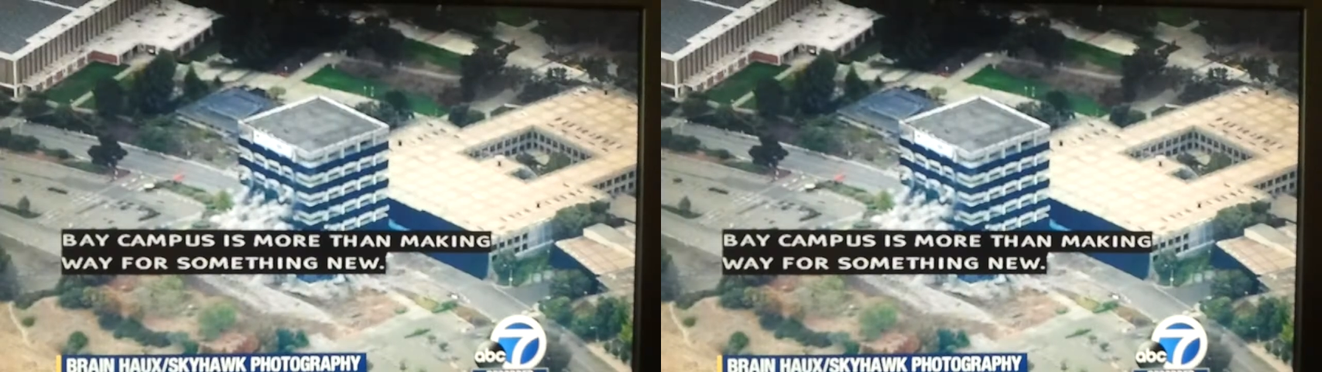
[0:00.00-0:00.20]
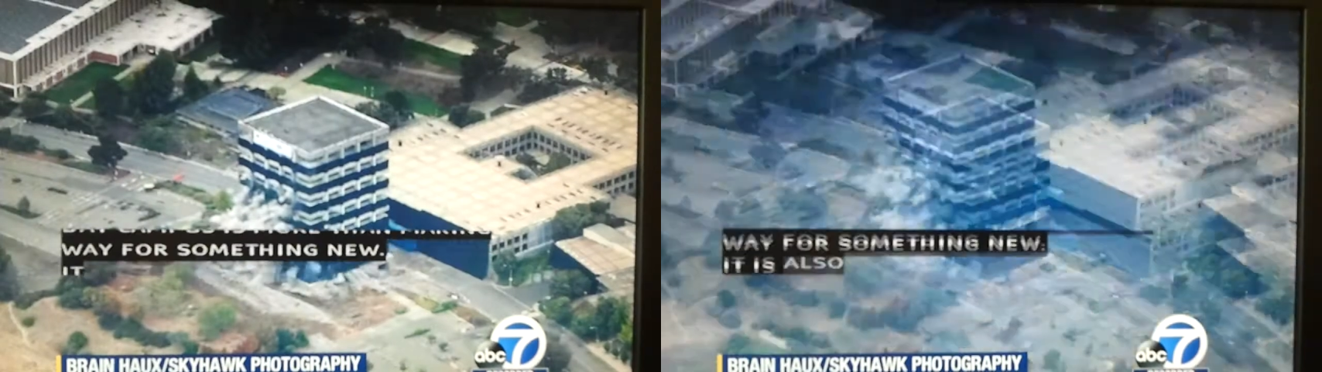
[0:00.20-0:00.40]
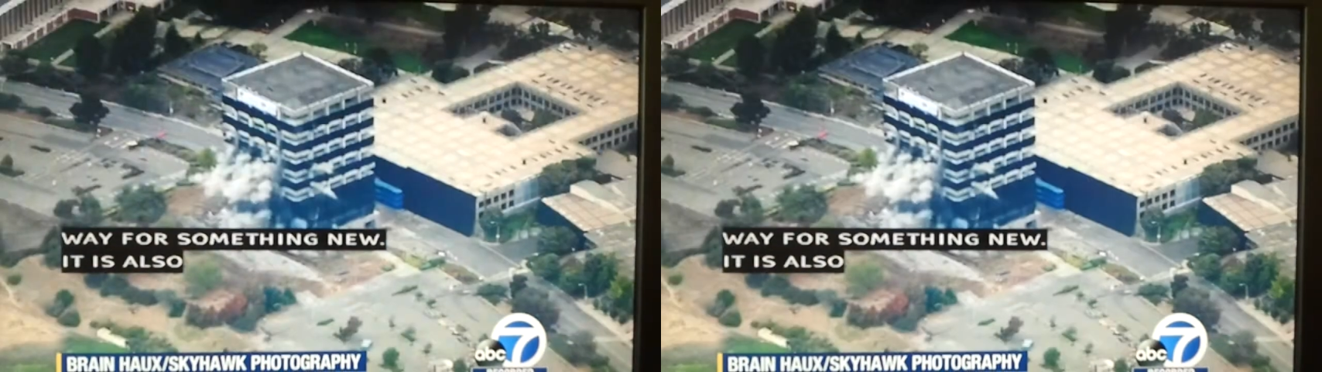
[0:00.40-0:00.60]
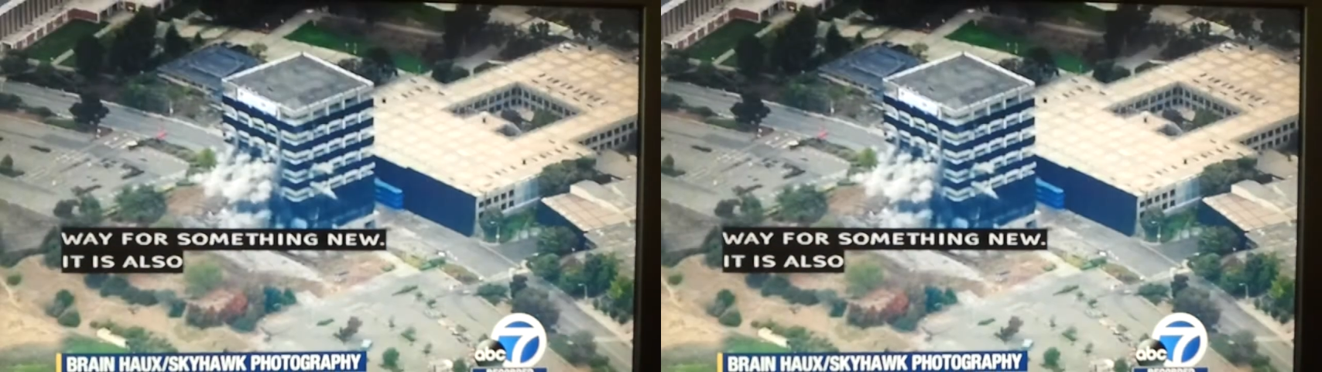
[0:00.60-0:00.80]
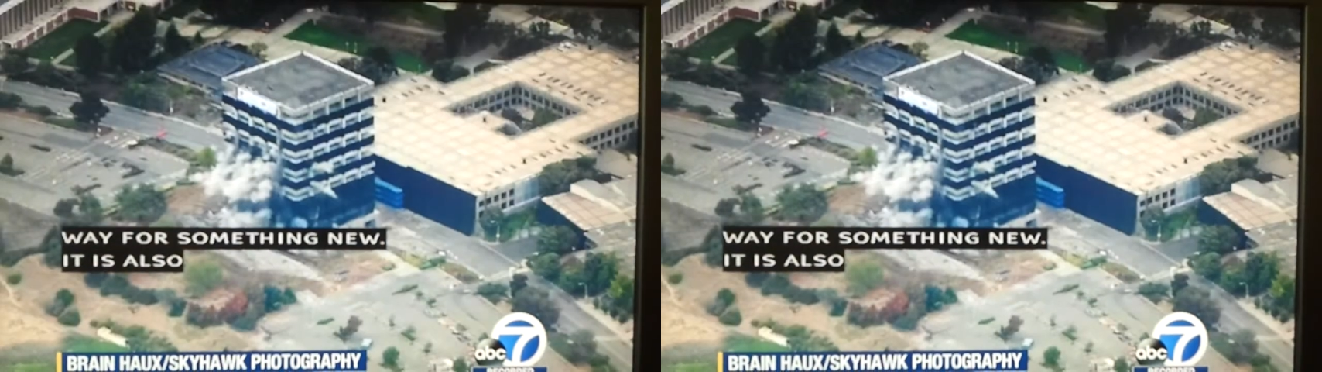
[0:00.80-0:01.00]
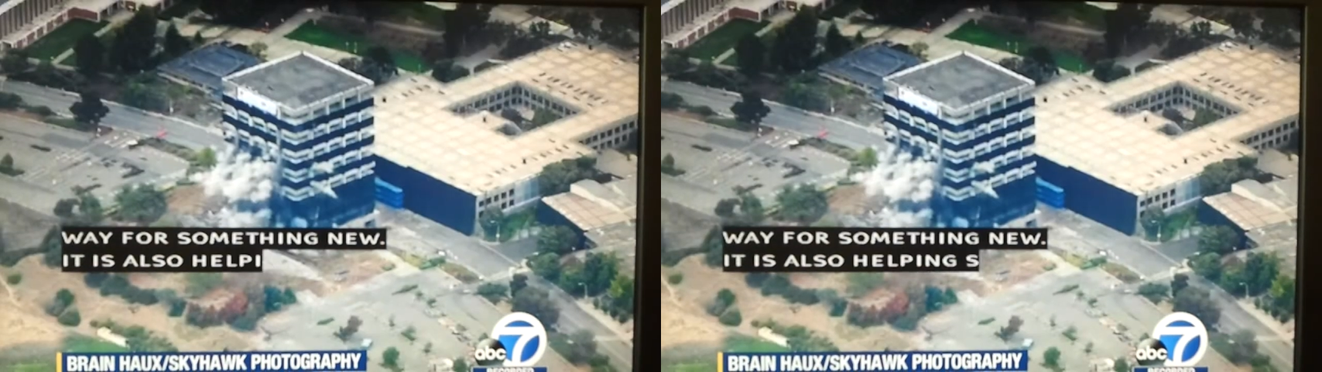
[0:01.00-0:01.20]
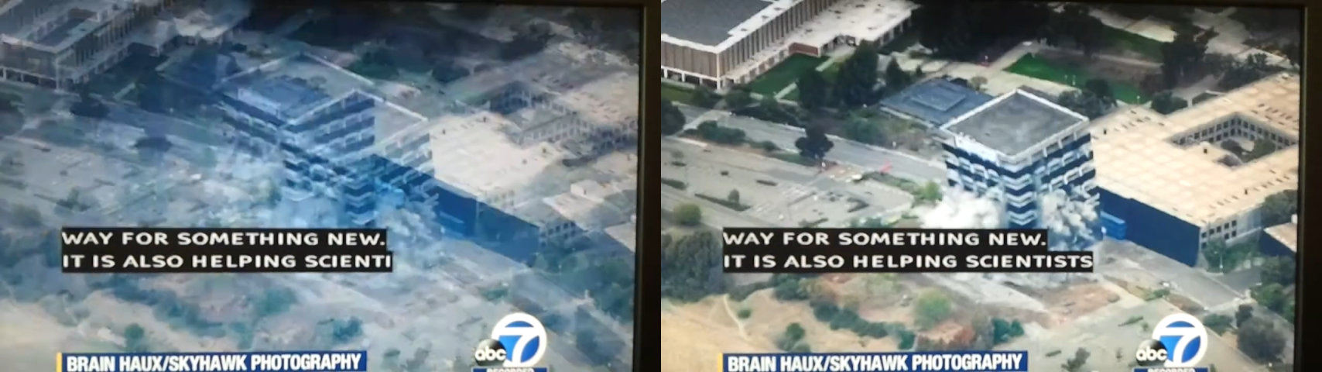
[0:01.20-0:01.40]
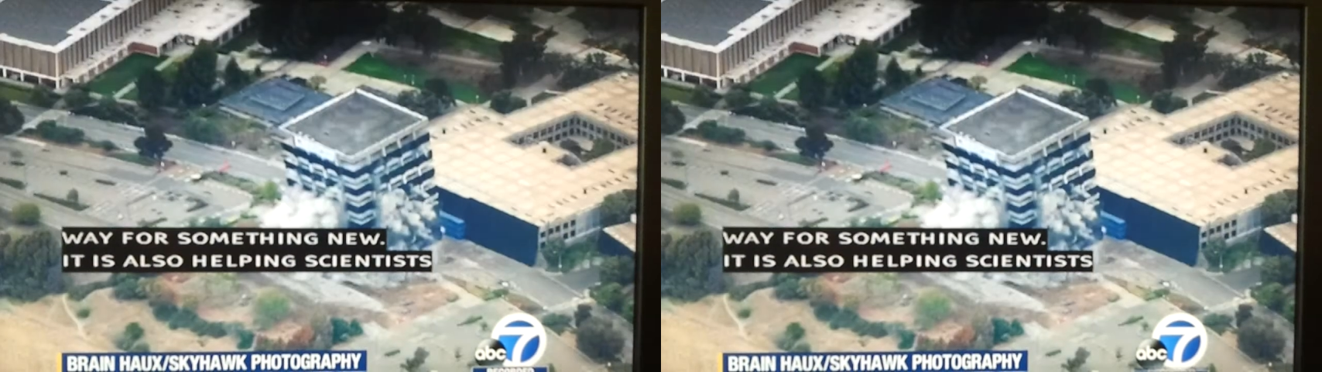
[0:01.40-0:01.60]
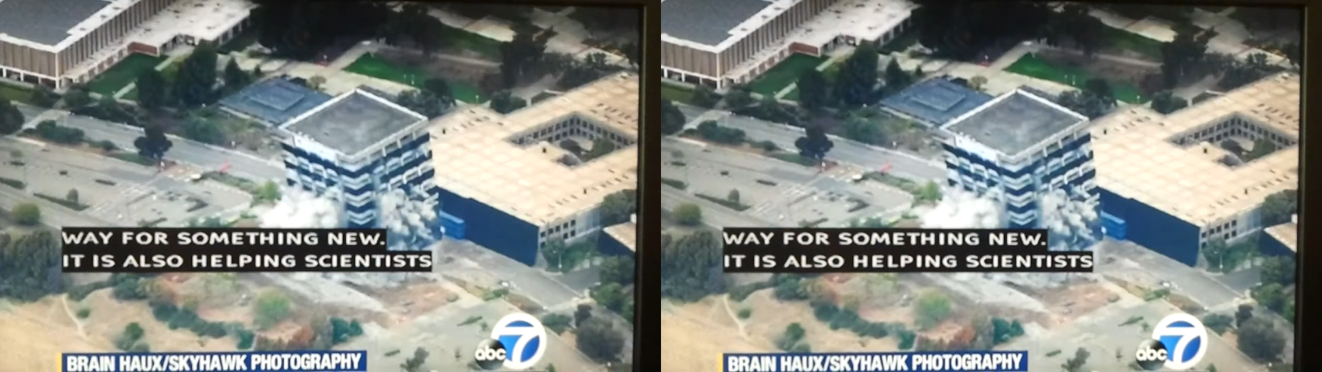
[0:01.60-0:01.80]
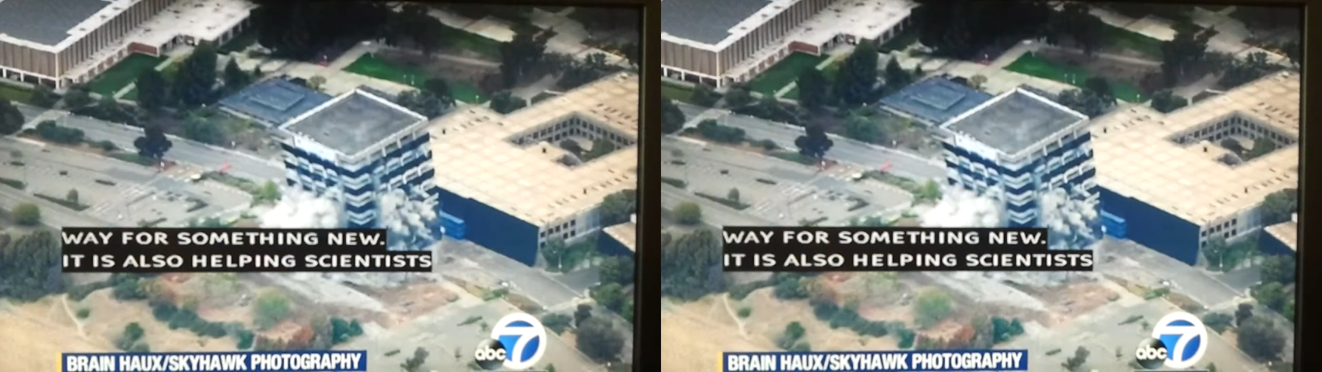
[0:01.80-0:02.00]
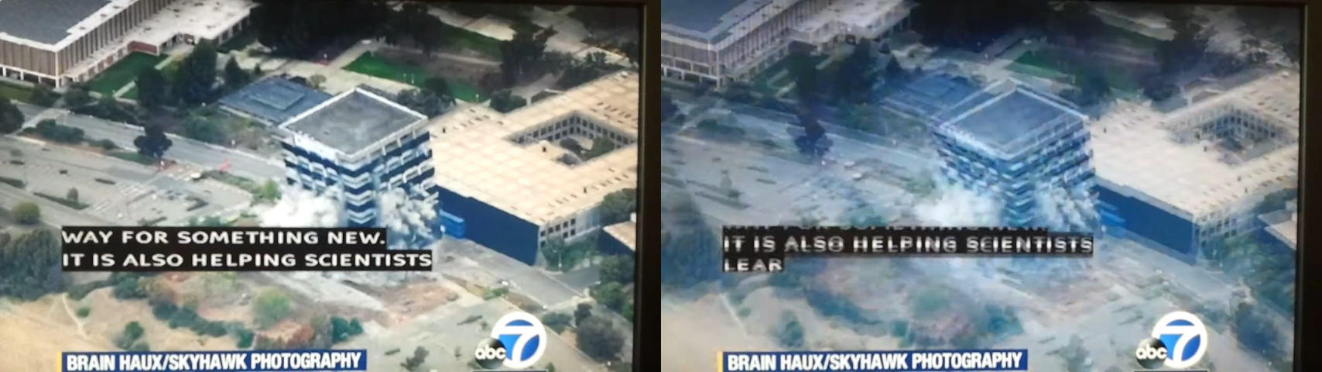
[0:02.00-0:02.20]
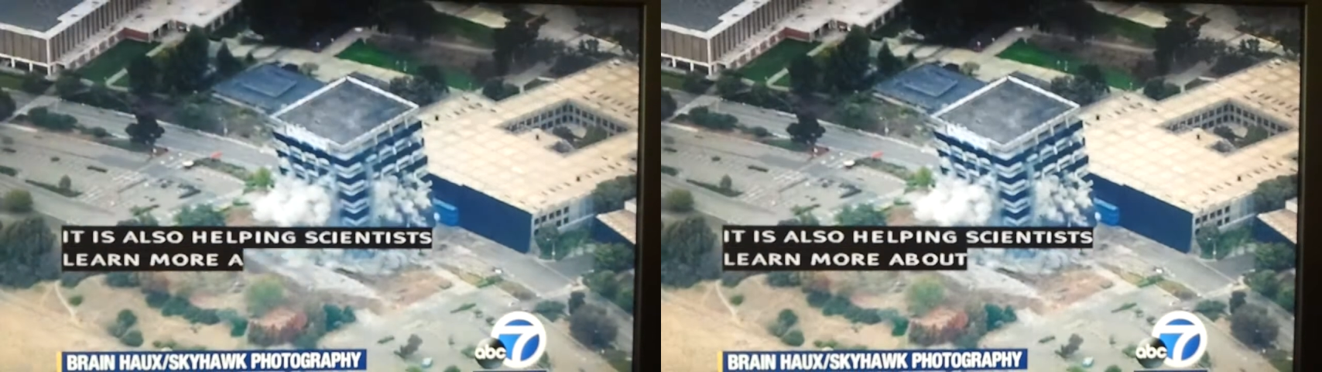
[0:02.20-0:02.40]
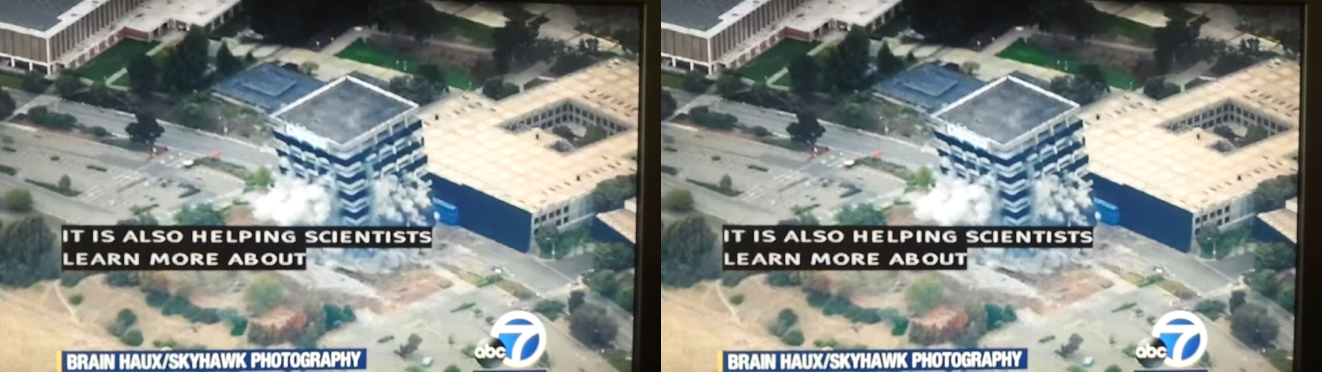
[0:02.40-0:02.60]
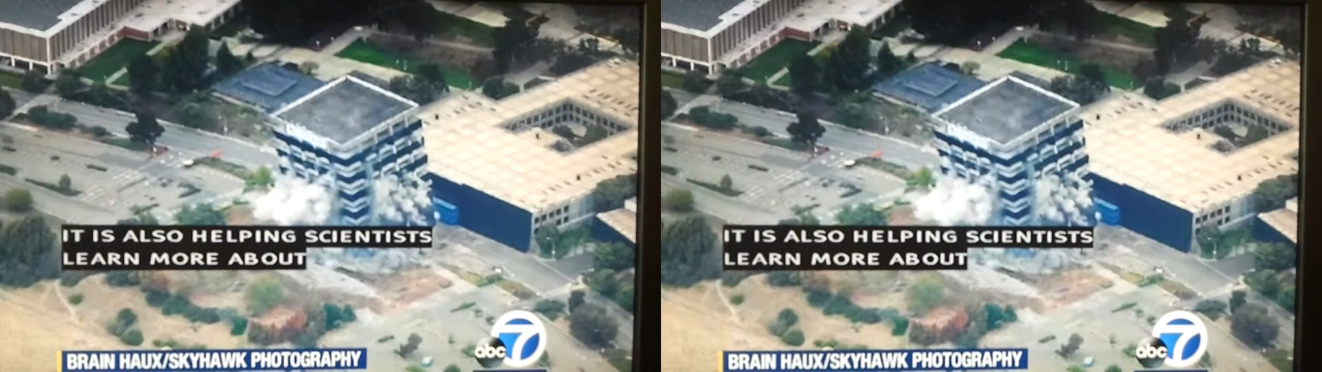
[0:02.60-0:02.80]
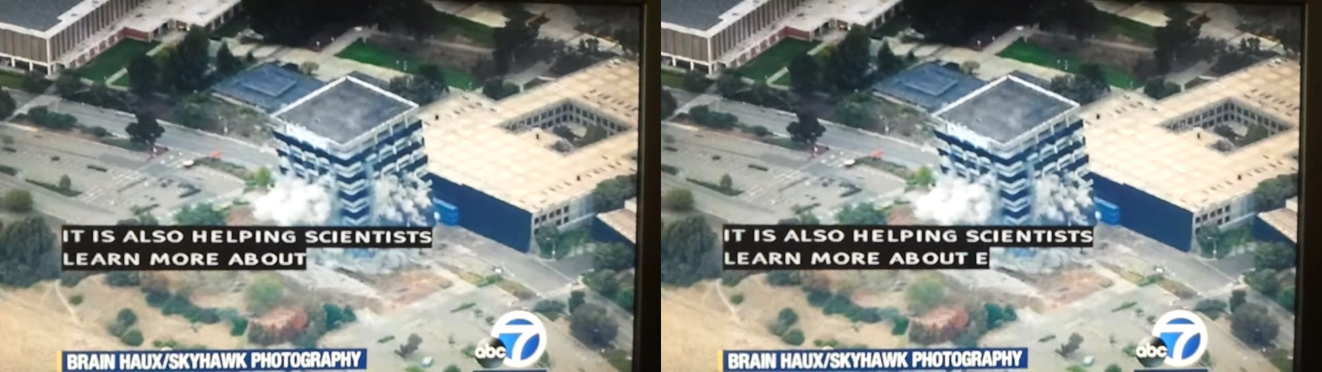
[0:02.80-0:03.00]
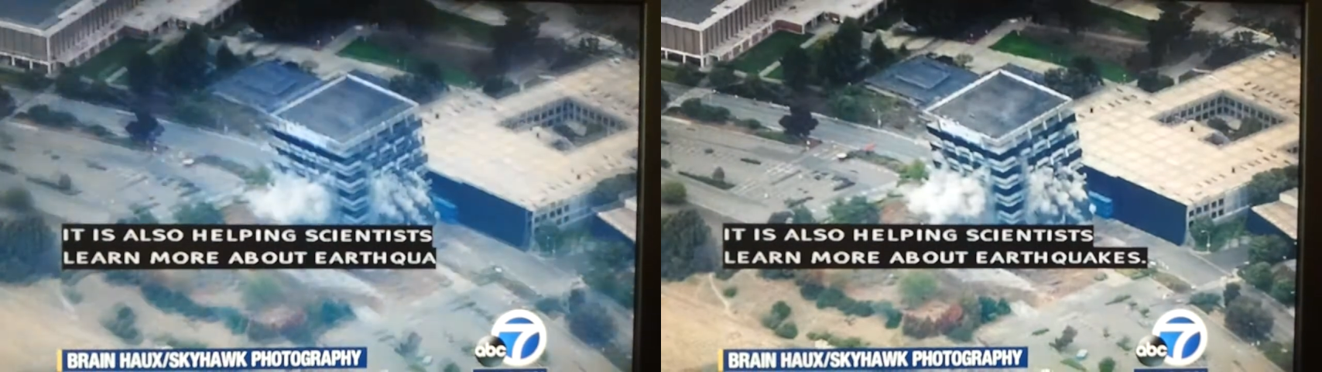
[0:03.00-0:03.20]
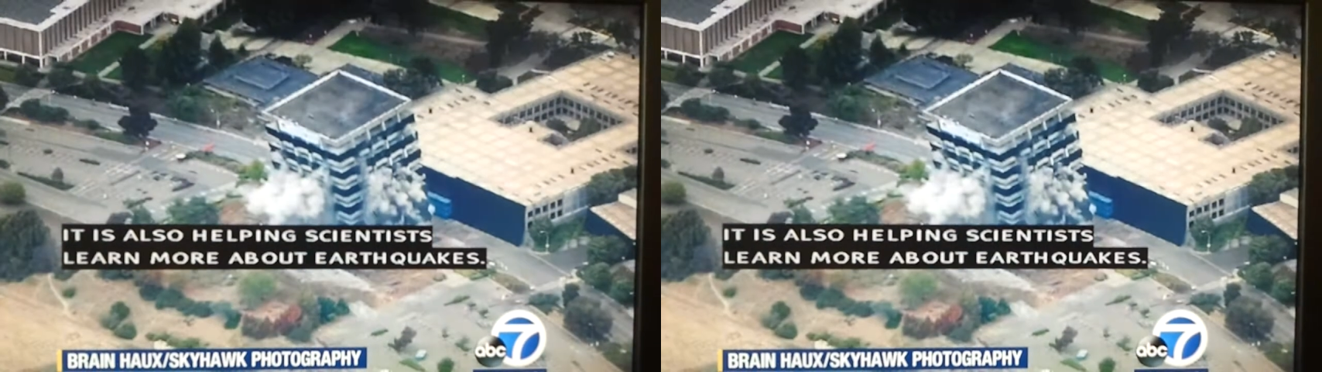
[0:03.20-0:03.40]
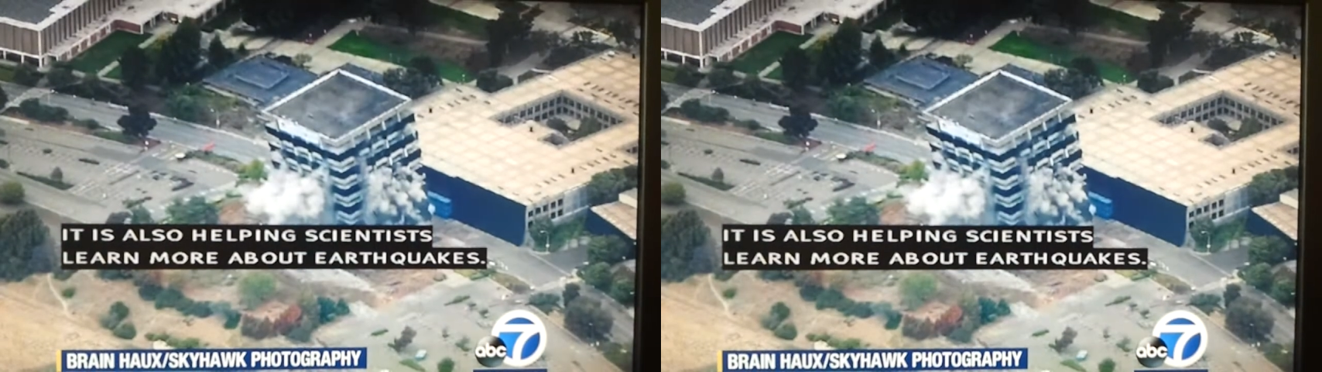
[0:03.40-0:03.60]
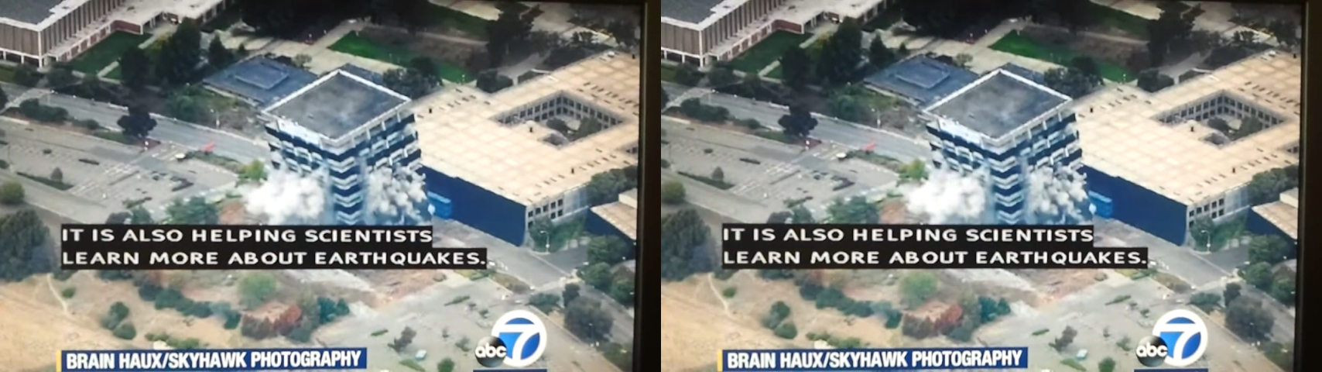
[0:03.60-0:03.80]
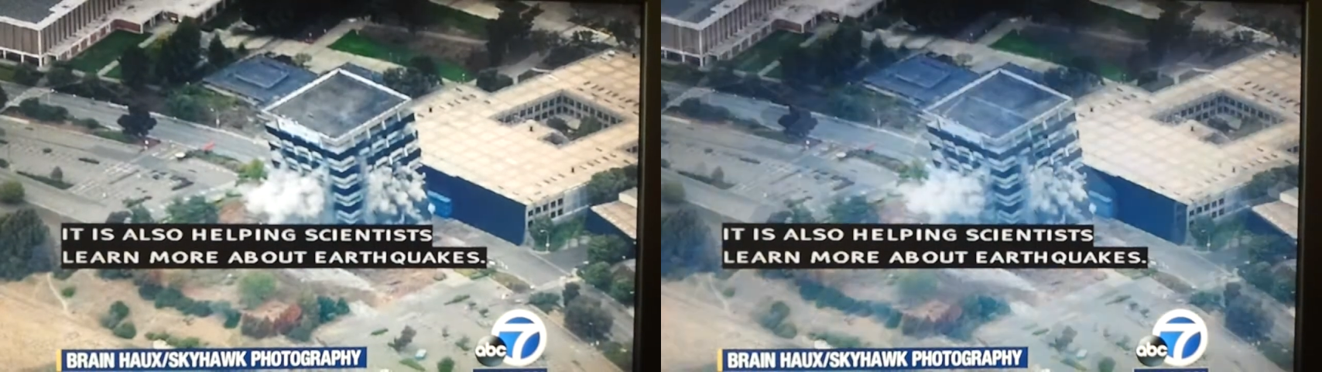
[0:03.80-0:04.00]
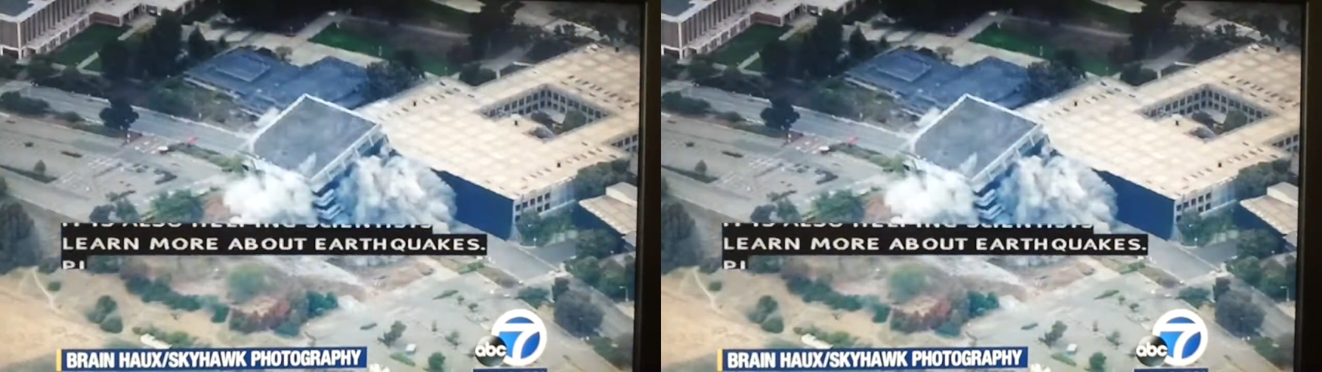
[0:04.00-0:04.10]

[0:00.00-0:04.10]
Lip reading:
[unreadable: no face in view]